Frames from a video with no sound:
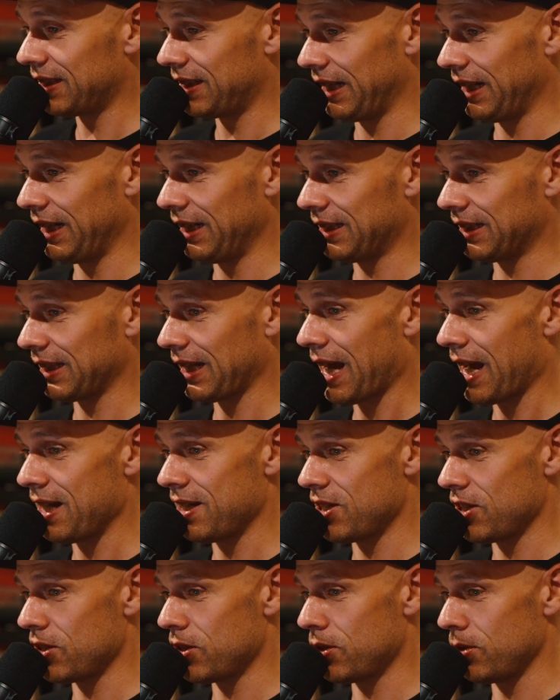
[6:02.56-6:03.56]
the Slate
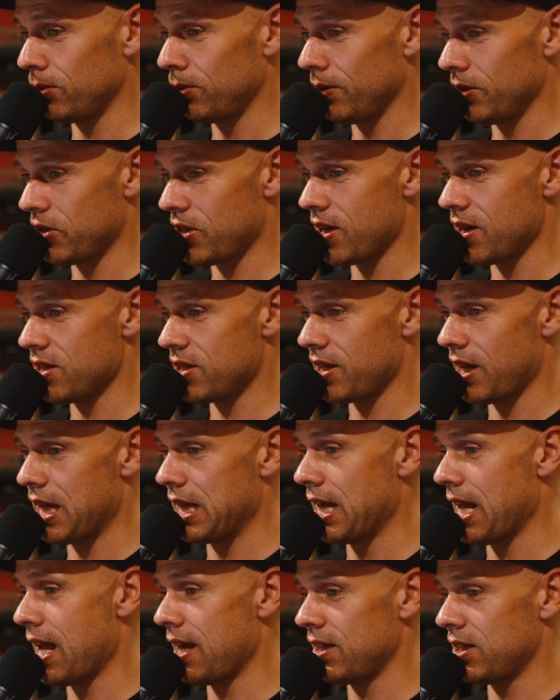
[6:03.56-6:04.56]
Digital, as you can see
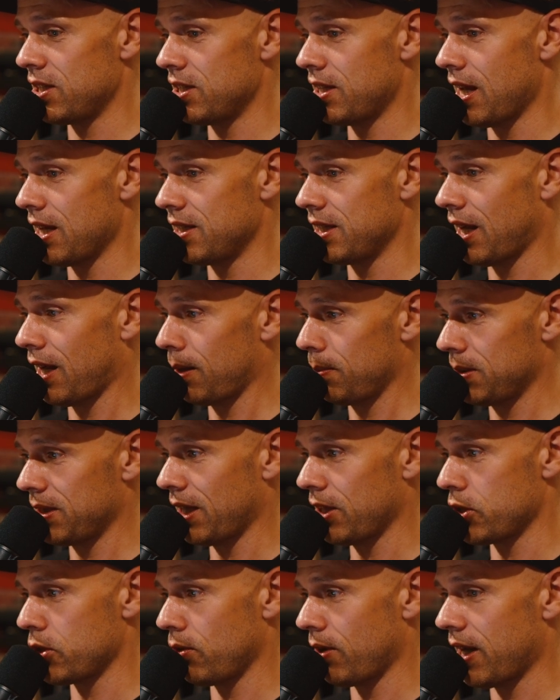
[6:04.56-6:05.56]
there. This is their tape
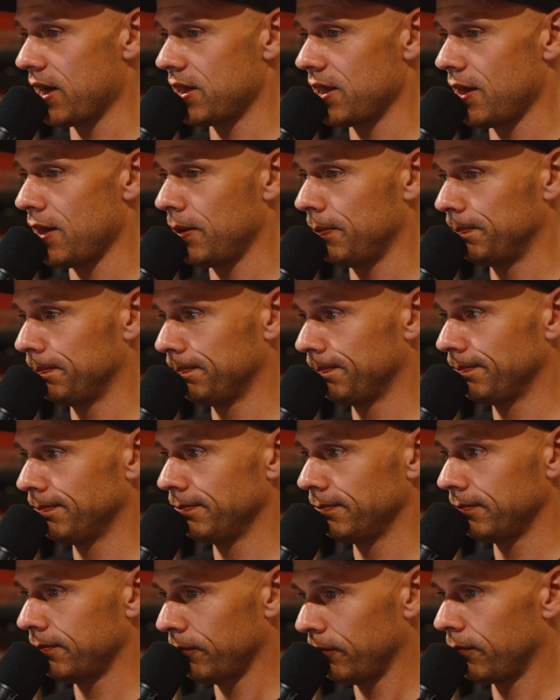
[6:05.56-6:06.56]
saturator.
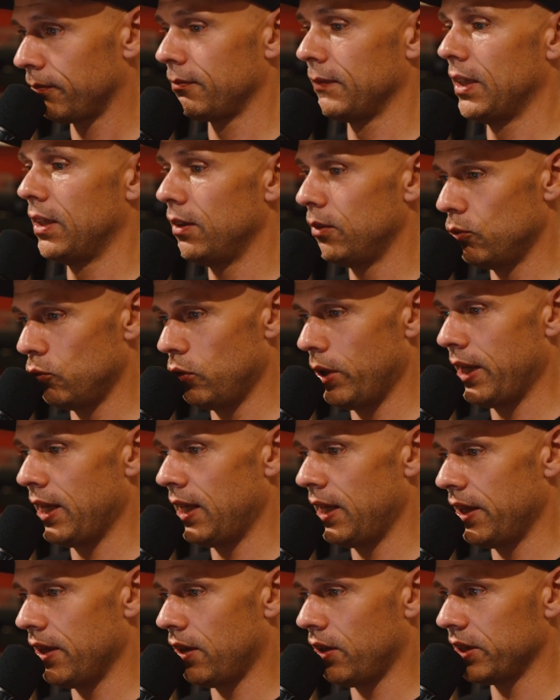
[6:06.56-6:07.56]

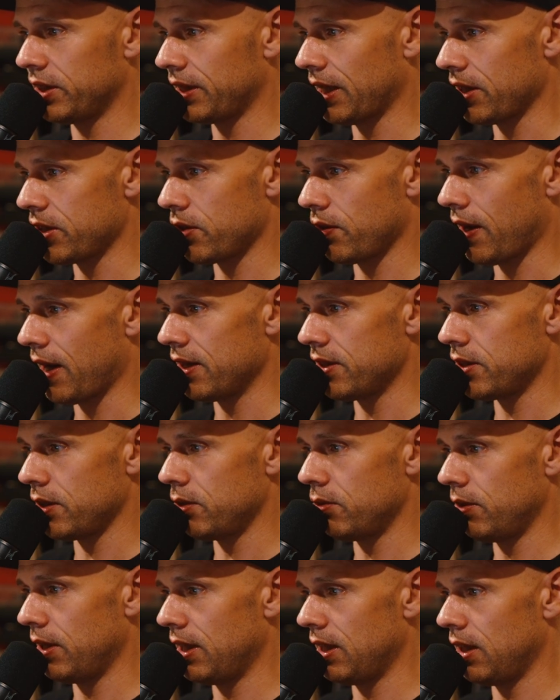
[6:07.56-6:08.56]
Really nice saturator. I
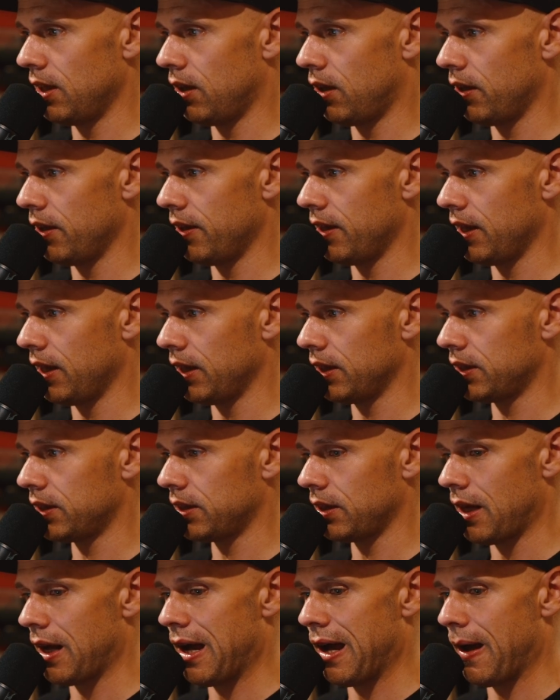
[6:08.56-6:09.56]
do really like this.
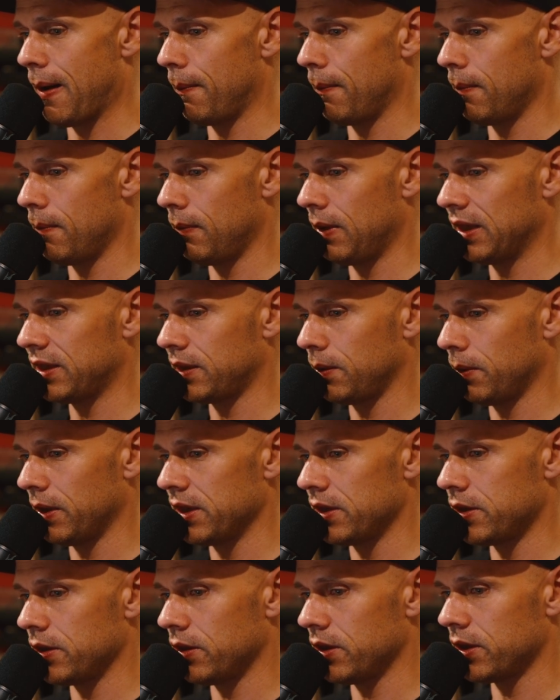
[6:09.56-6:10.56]
Let's see what
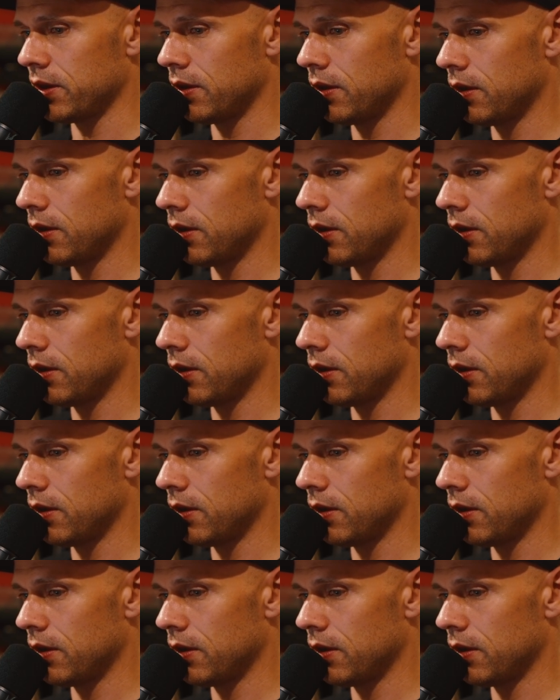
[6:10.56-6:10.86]
it does.